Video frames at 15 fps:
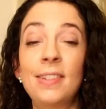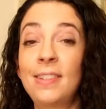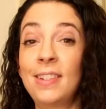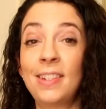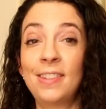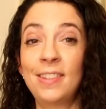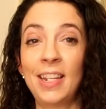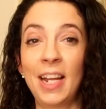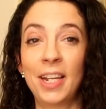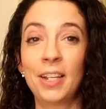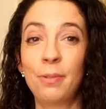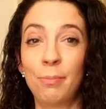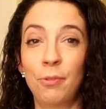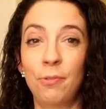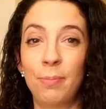is the
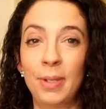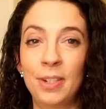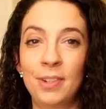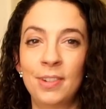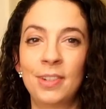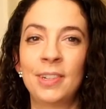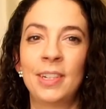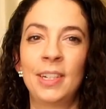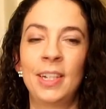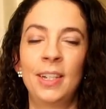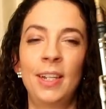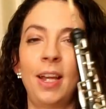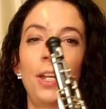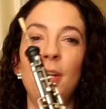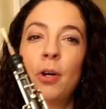second movement.
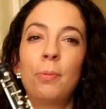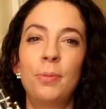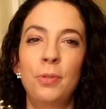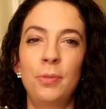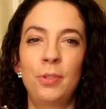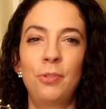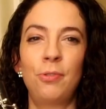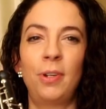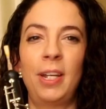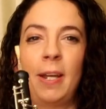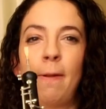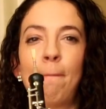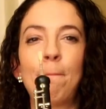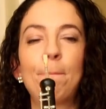I hope you enjoy it.